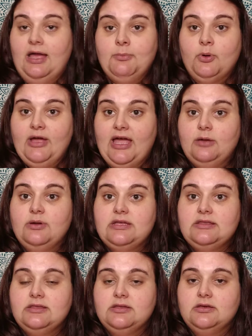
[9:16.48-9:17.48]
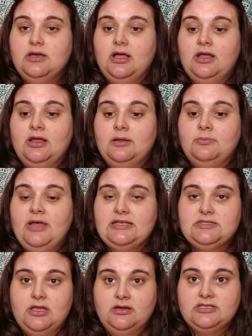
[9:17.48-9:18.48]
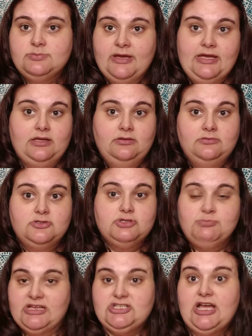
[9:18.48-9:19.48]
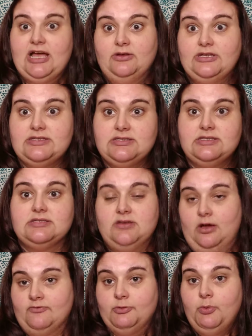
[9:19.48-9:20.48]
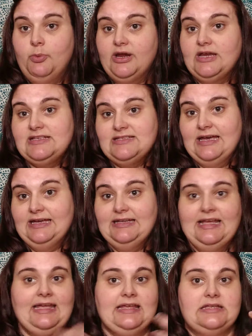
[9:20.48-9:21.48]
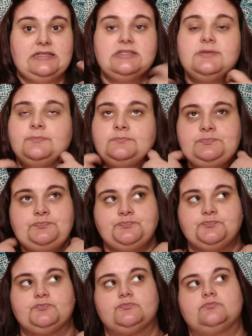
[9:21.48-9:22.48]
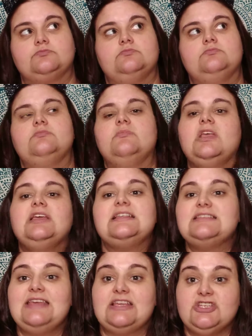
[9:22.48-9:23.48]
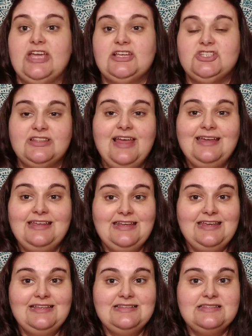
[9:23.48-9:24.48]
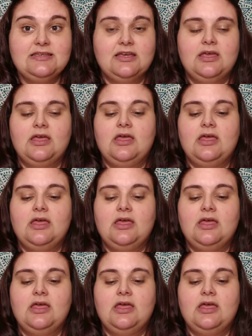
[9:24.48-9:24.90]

I'm okay with, as long as my child is comfortable where he's at and gets the education that he needs.